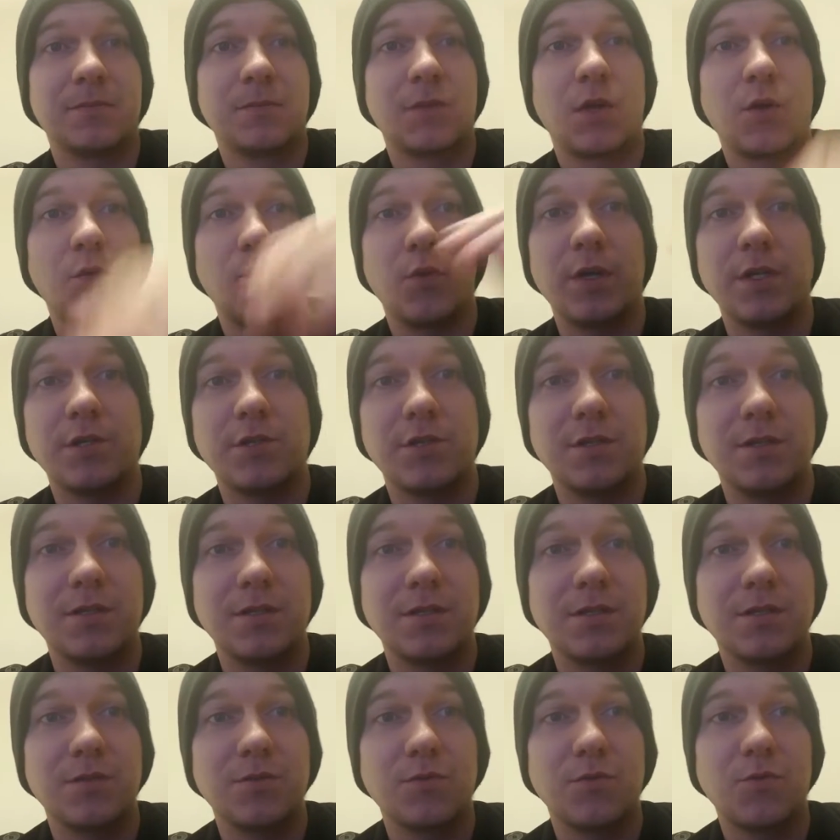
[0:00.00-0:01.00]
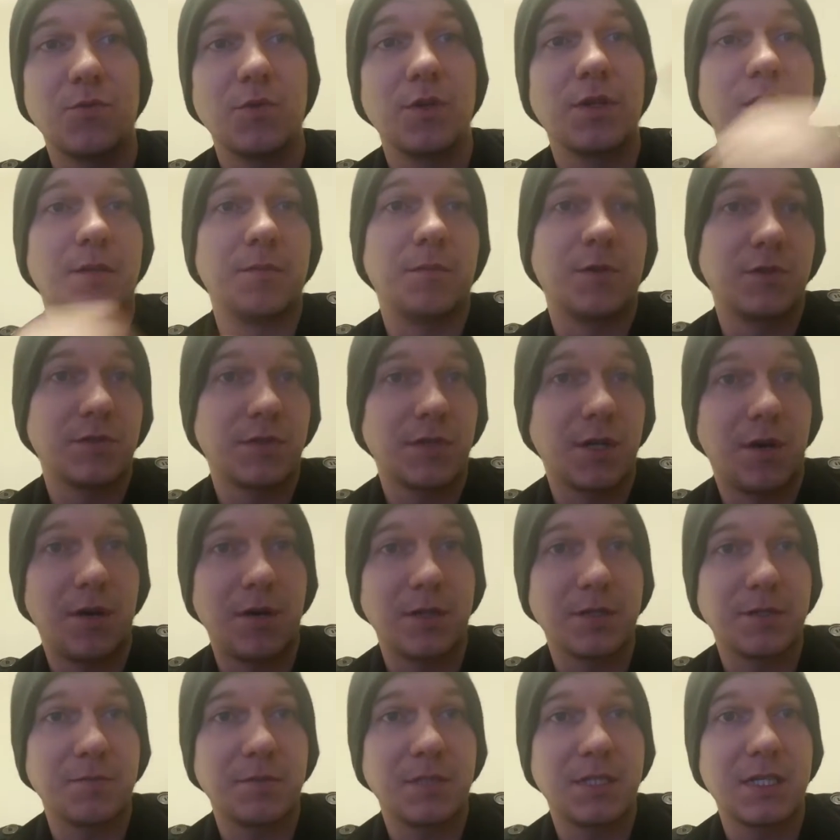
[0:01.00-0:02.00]
which is one of the most
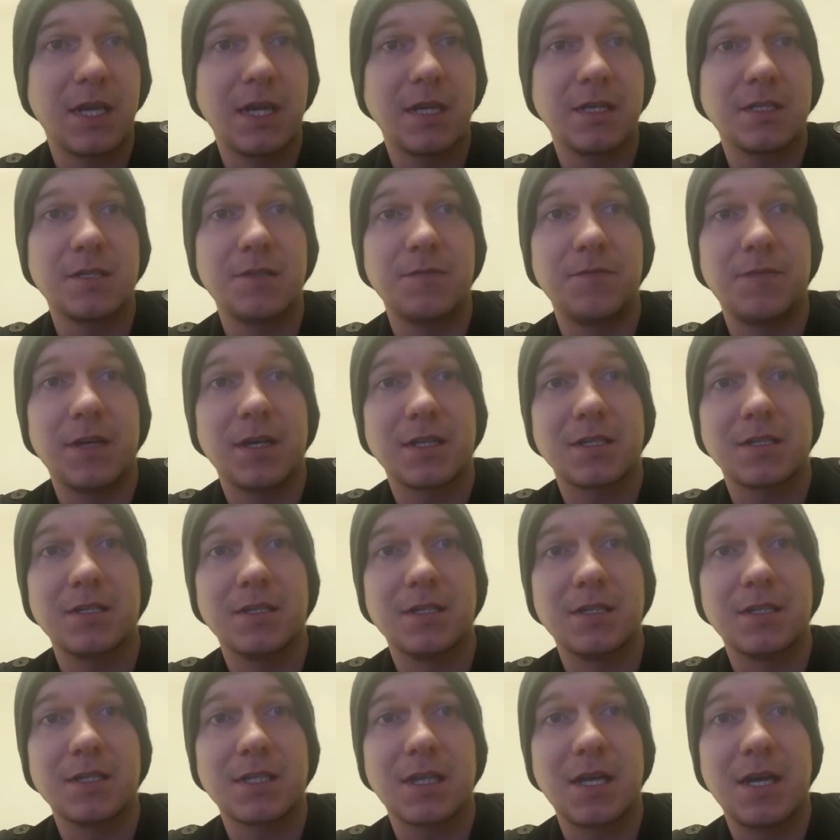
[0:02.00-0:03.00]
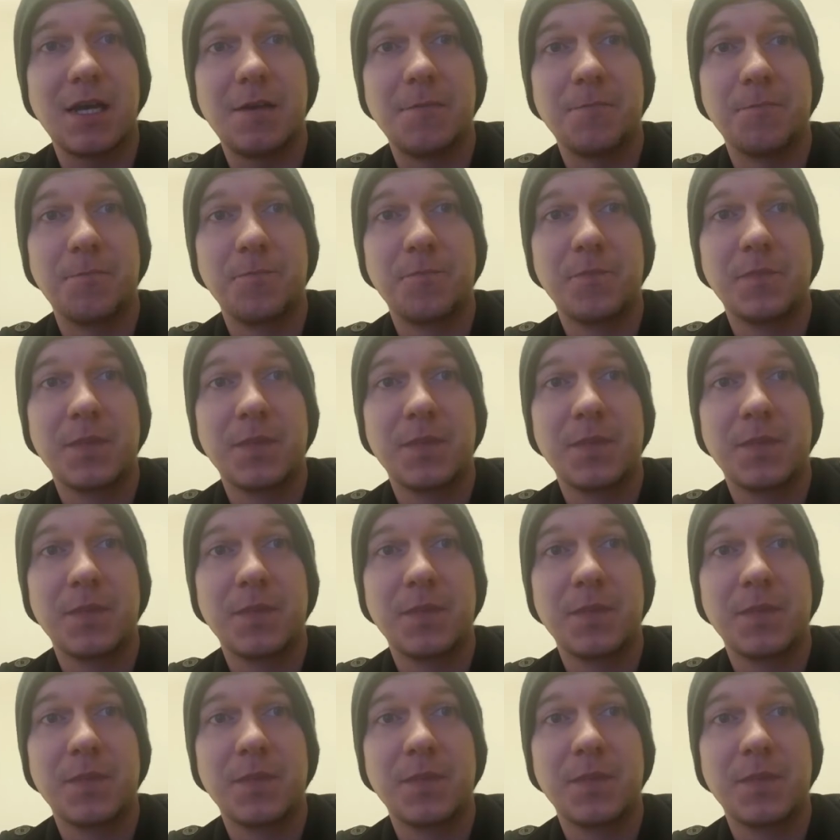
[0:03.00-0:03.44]
awesome status effects in this game,